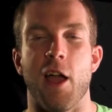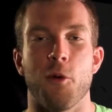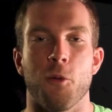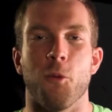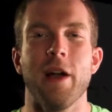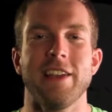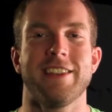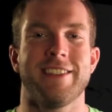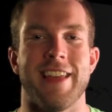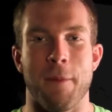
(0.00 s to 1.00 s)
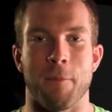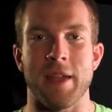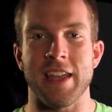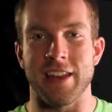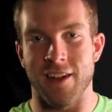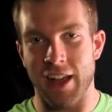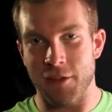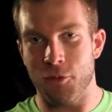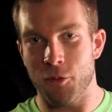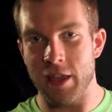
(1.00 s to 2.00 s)
What does that mean? Like,
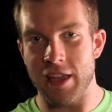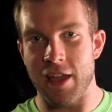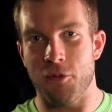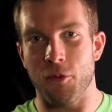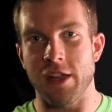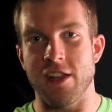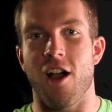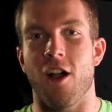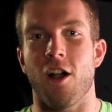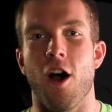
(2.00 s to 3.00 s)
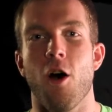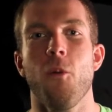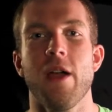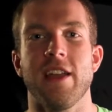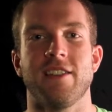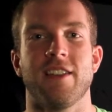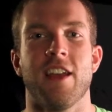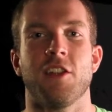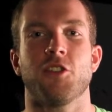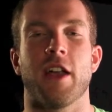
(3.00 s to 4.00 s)
if we are always
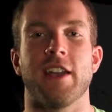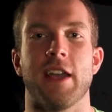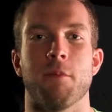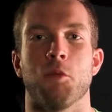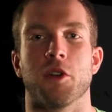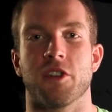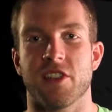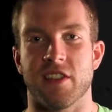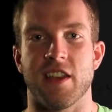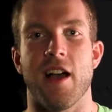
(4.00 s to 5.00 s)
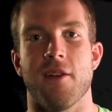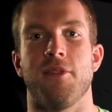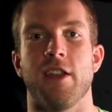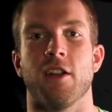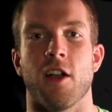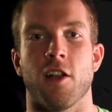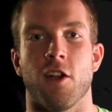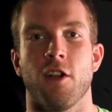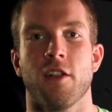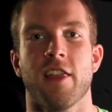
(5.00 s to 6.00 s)
trying to get more stuff here on
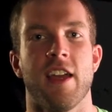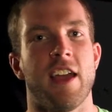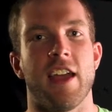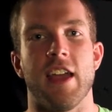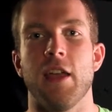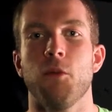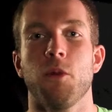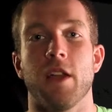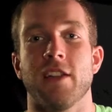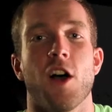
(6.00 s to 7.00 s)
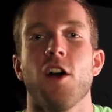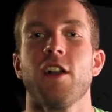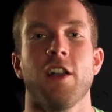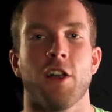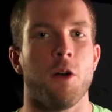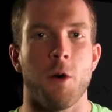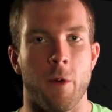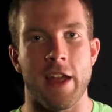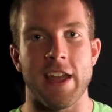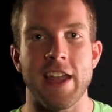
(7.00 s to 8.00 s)
earth, it's all gonna go
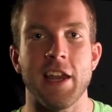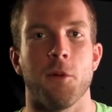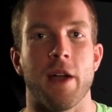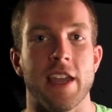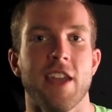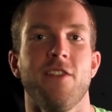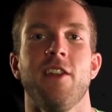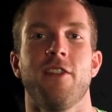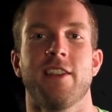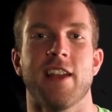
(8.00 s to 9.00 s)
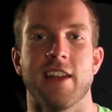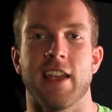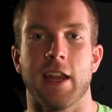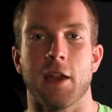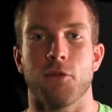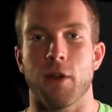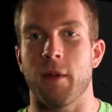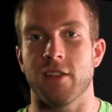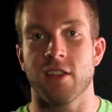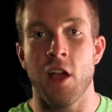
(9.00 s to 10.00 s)
away anyway, even if it's not taken from
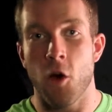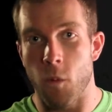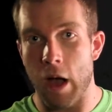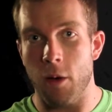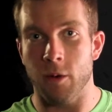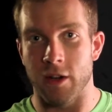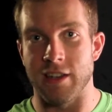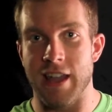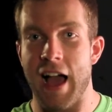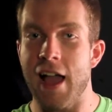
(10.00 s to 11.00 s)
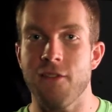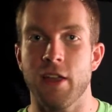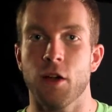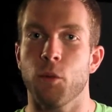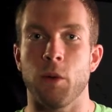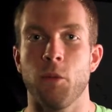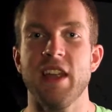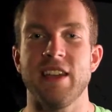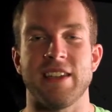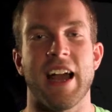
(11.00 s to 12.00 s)
us while we're alive here. When
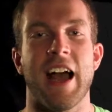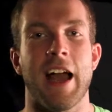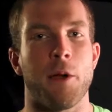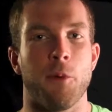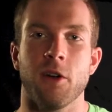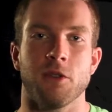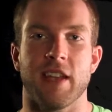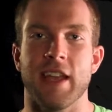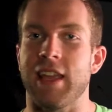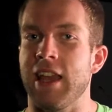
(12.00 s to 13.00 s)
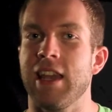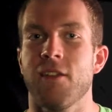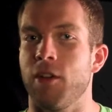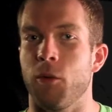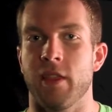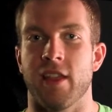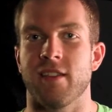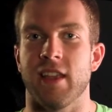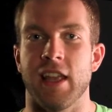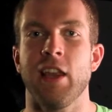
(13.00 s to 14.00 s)
we die, we don't take any of it with
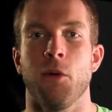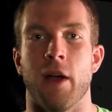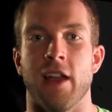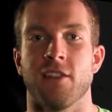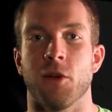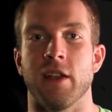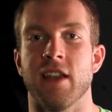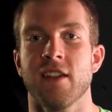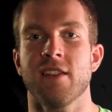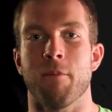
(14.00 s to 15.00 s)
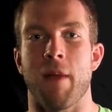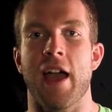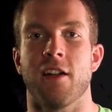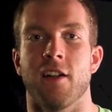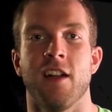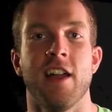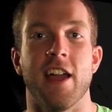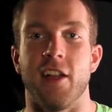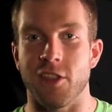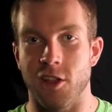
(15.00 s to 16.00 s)
us anyway, so it doesn't matter
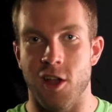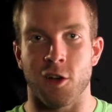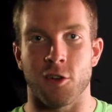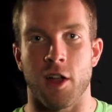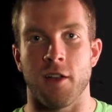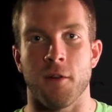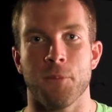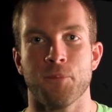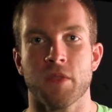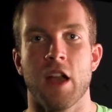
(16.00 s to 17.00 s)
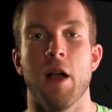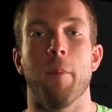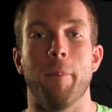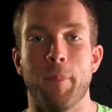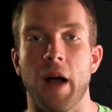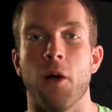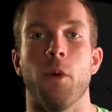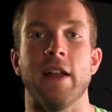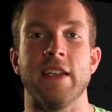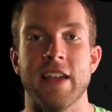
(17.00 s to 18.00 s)
in the long run. But
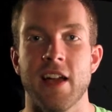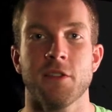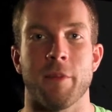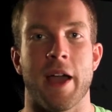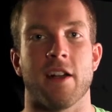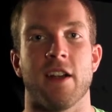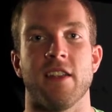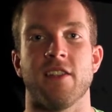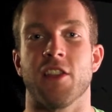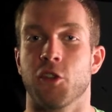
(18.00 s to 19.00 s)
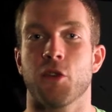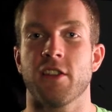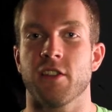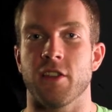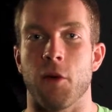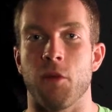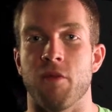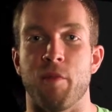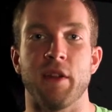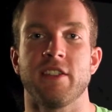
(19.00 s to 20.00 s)
what does matter is the treasure that
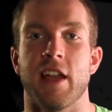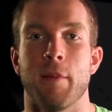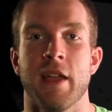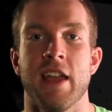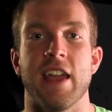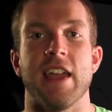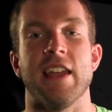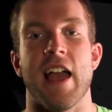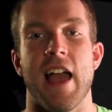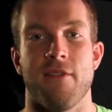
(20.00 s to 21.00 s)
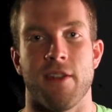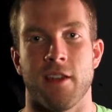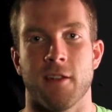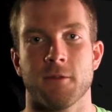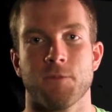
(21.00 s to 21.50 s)
we've built up in heaven.